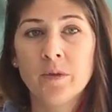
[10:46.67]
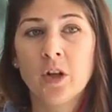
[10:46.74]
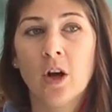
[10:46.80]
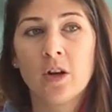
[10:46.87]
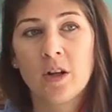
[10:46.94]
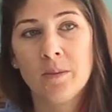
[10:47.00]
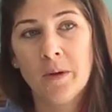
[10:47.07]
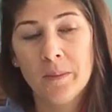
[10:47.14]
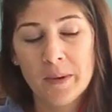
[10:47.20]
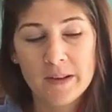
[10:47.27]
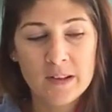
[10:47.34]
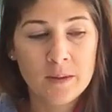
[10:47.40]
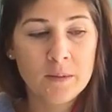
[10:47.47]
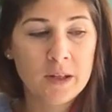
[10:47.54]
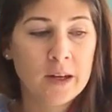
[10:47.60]
talked about my
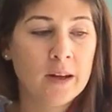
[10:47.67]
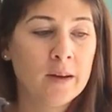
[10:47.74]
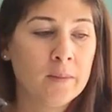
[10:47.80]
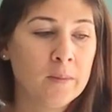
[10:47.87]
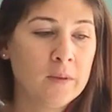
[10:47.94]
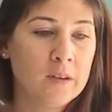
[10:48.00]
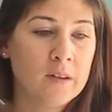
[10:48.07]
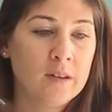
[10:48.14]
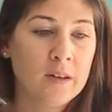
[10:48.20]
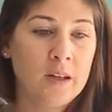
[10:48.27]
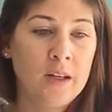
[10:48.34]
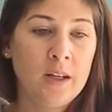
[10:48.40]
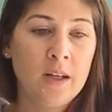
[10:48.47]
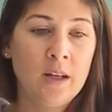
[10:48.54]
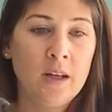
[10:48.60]
symptoms.
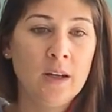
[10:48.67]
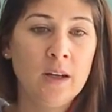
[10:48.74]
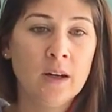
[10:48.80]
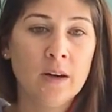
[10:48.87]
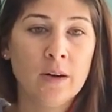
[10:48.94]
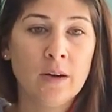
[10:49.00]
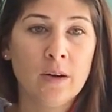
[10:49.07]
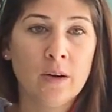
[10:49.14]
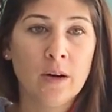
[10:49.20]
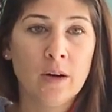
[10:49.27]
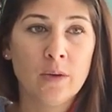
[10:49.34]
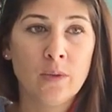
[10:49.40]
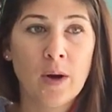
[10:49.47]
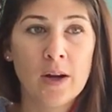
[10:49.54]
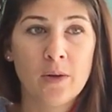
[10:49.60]
He
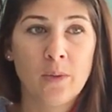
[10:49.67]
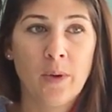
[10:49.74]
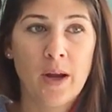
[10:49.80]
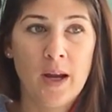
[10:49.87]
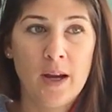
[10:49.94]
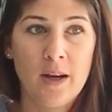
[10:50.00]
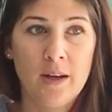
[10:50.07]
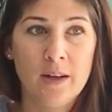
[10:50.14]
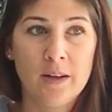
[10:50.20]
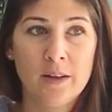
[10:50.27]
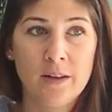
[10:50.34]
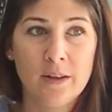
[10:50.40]
right away